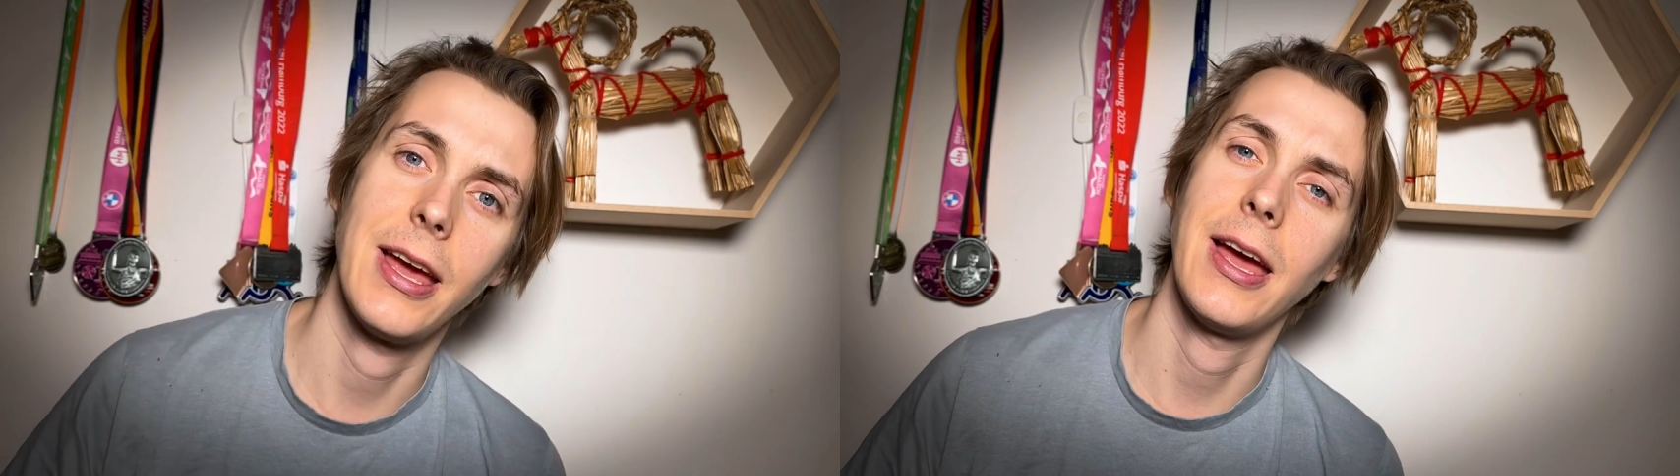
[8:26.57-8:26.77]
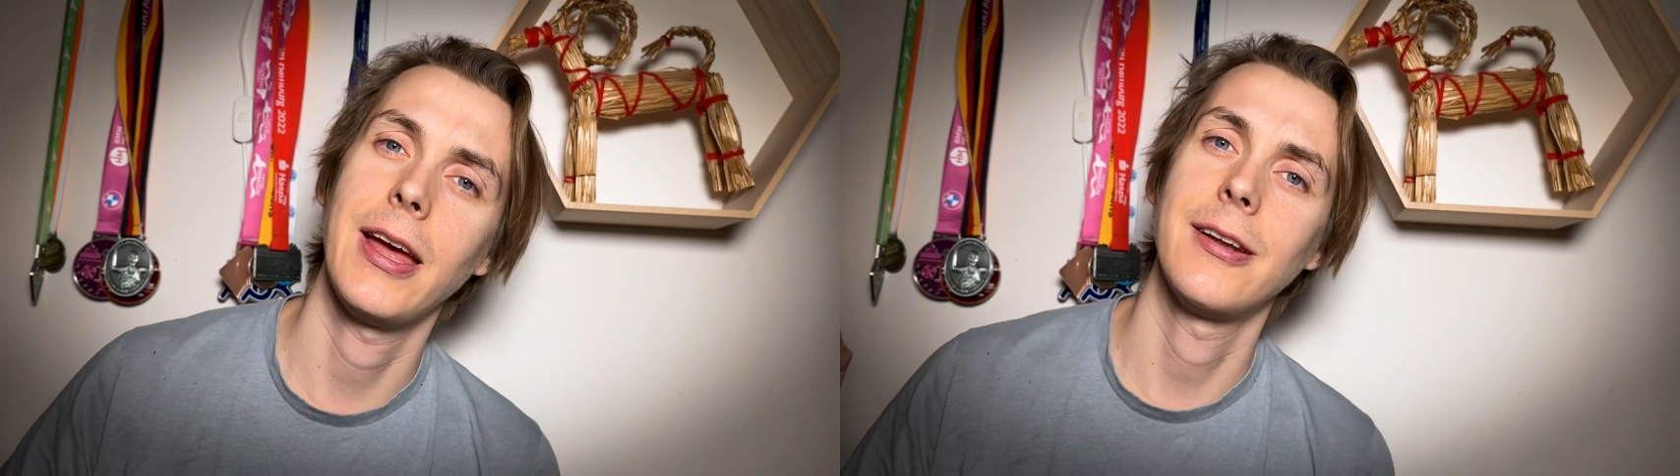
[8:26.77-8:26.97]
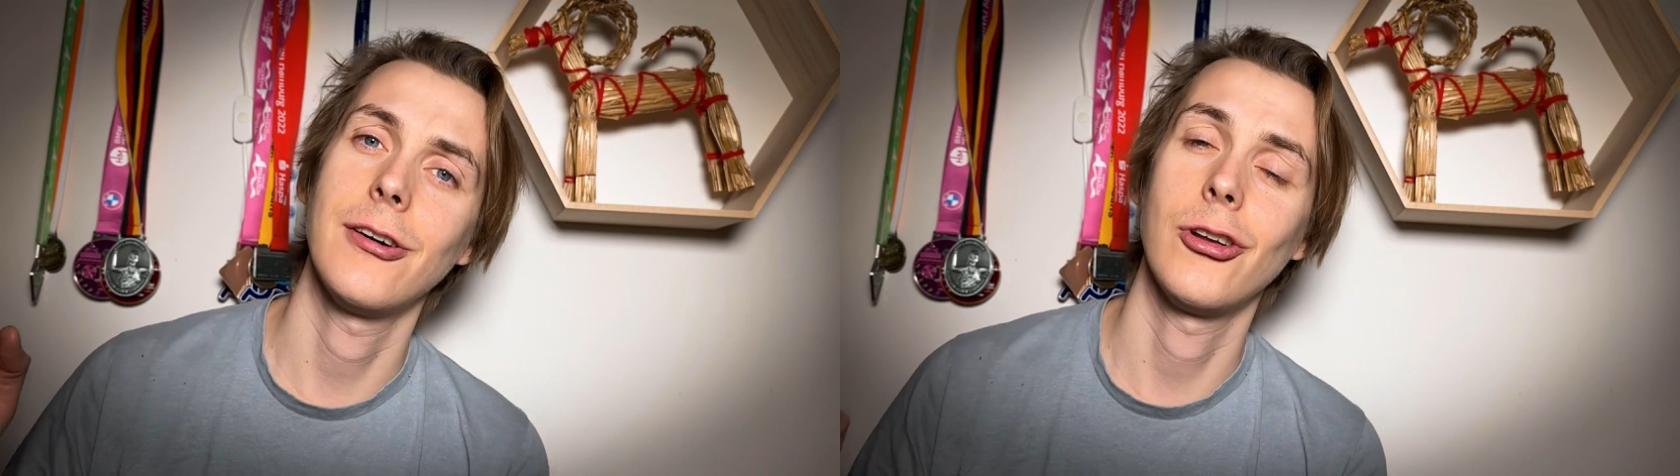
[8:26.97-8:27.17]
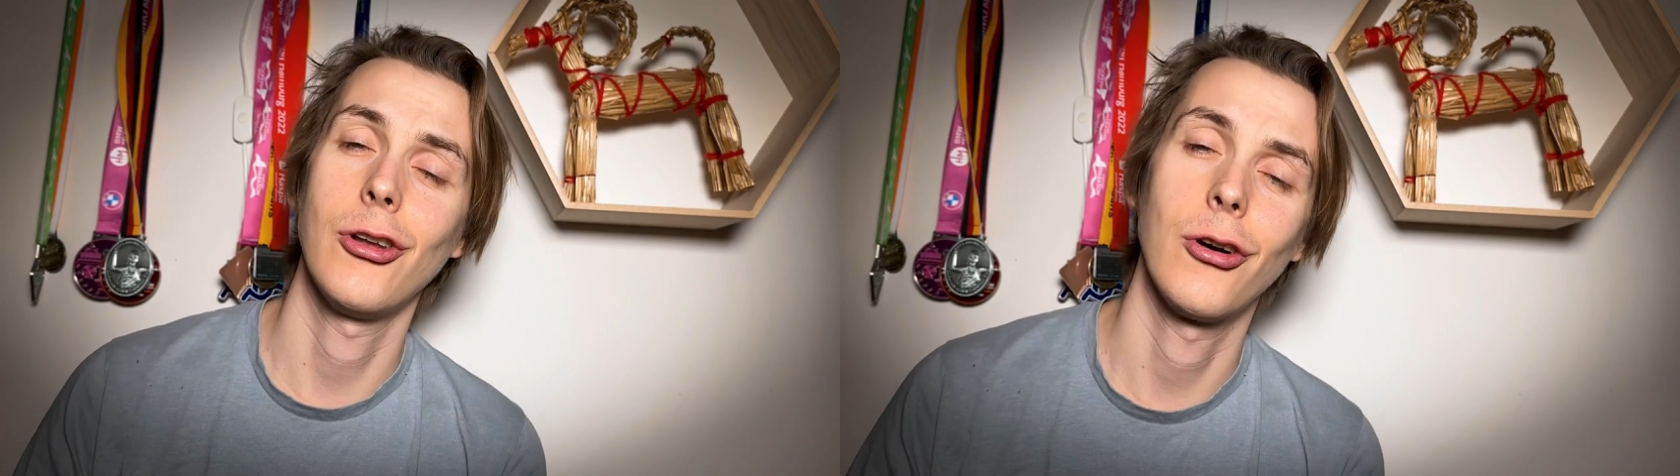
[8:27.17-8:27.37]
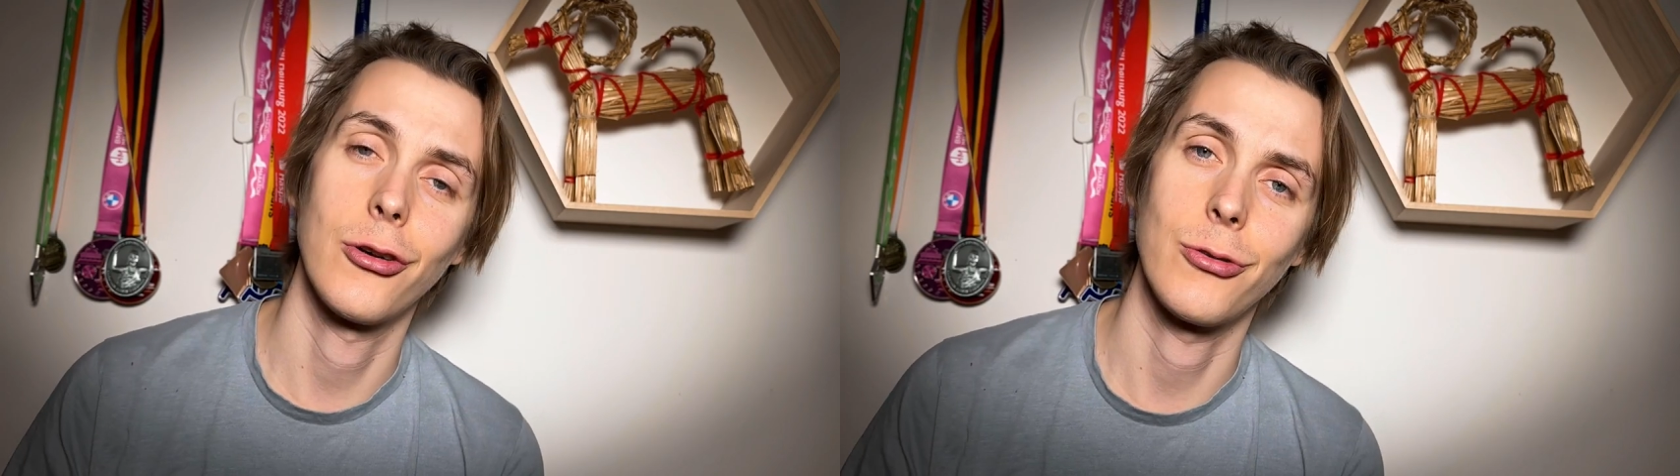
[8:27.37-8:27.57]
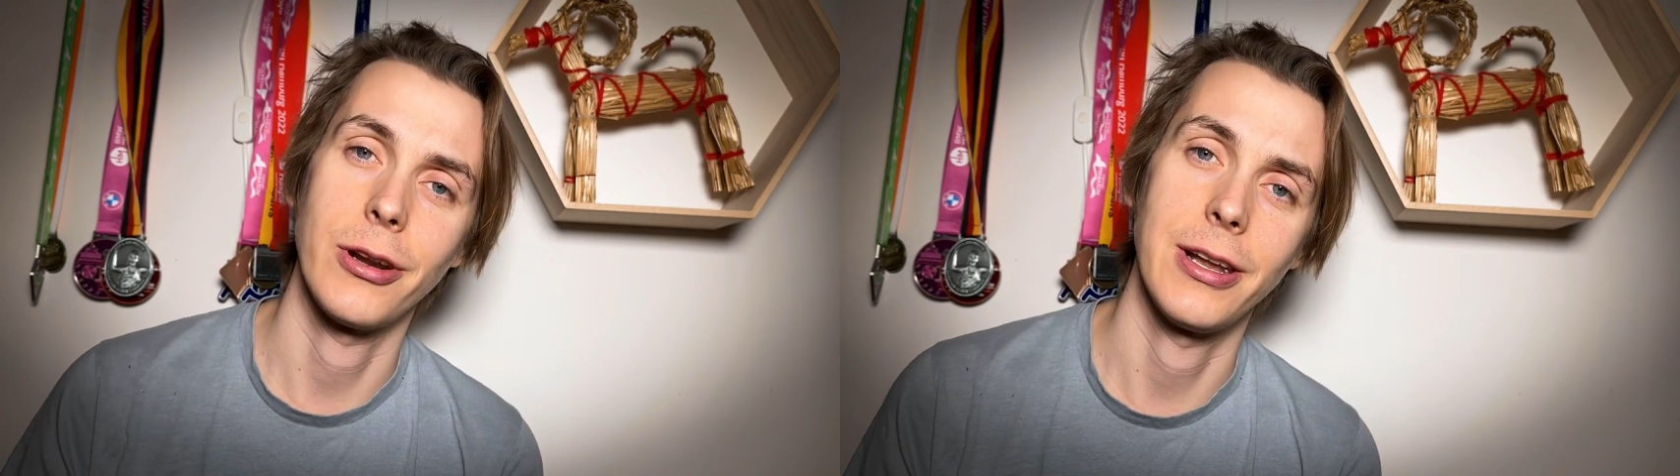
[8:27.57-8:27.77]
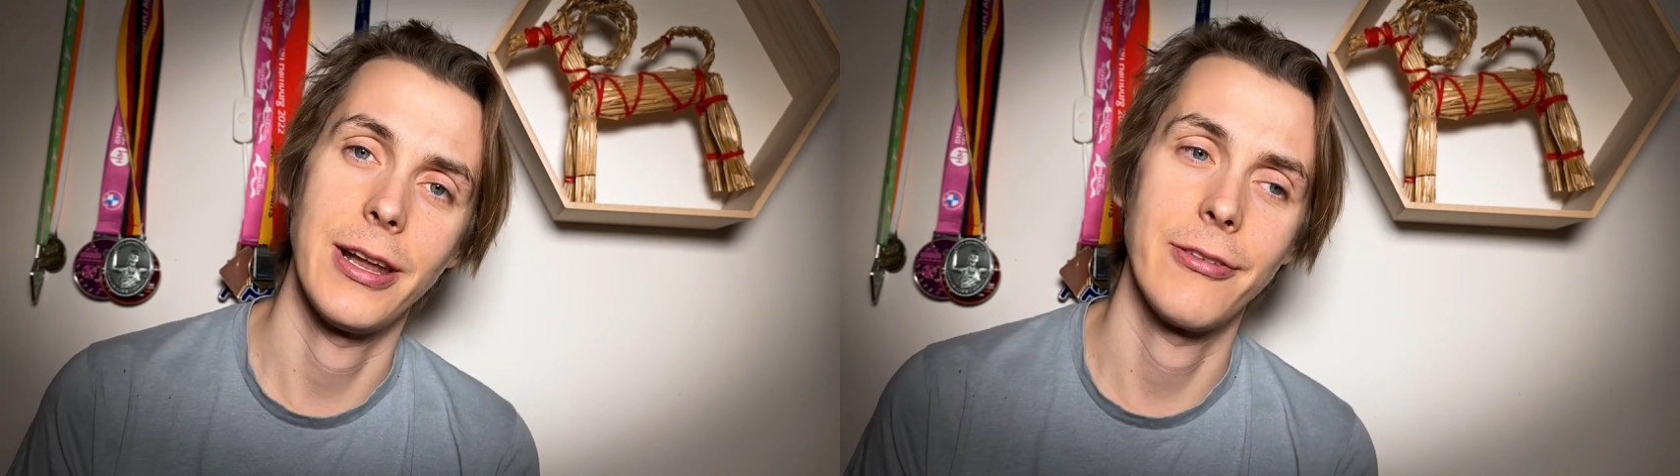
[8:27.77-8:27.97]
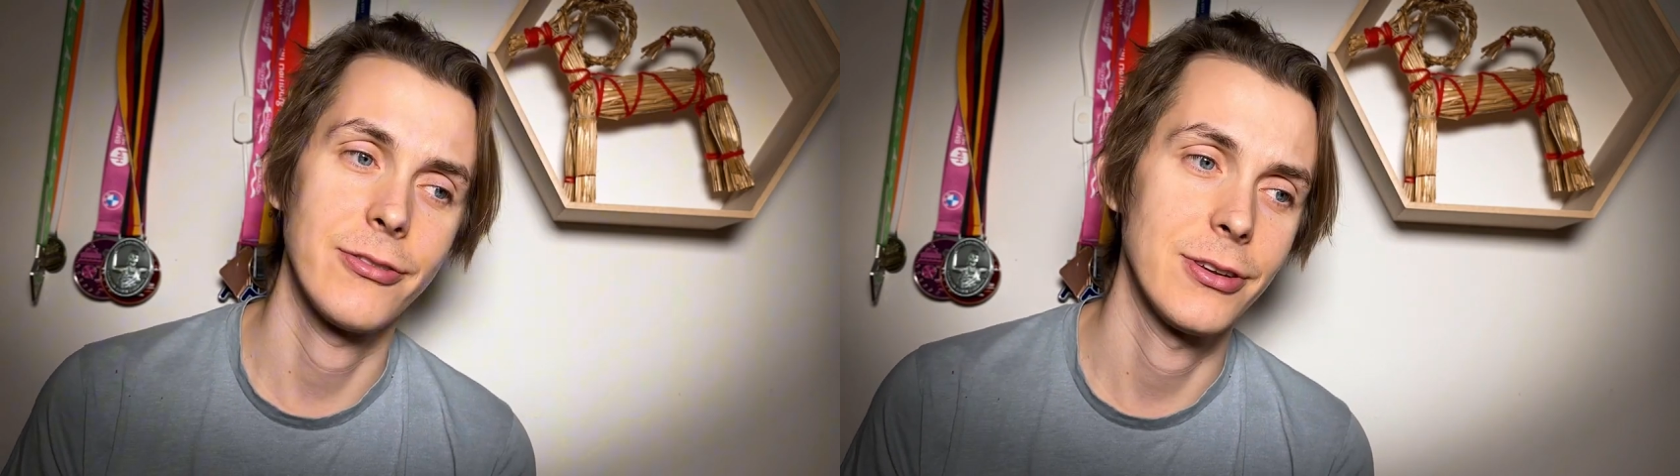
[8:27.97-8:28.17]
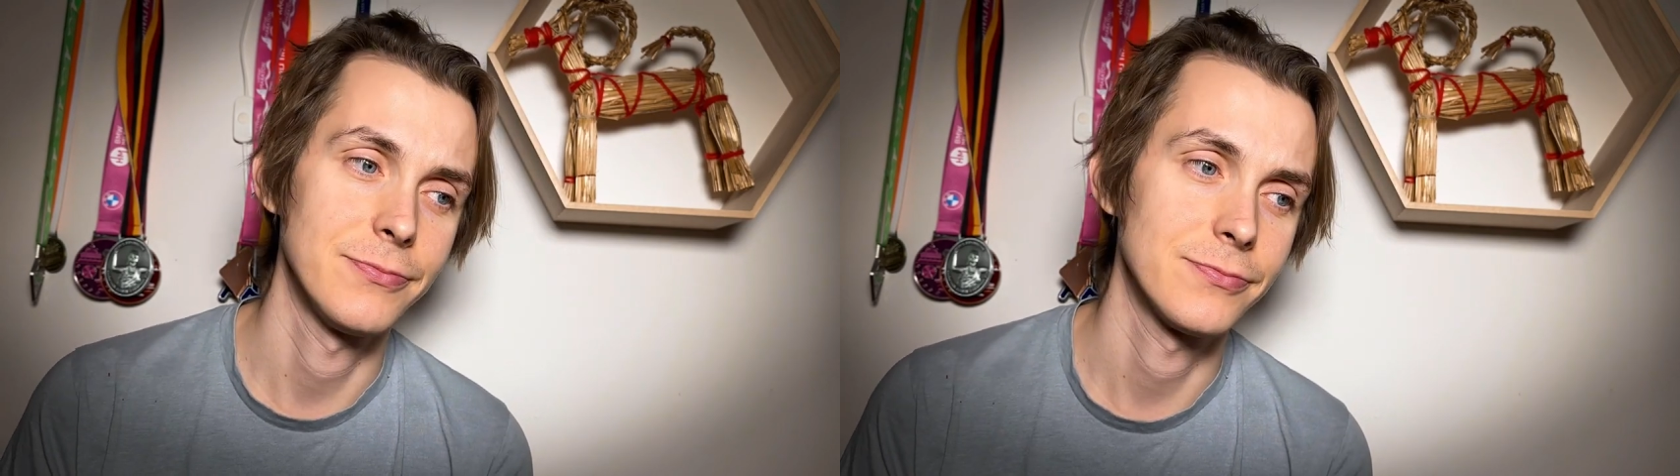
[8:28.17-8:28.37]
and a long run left.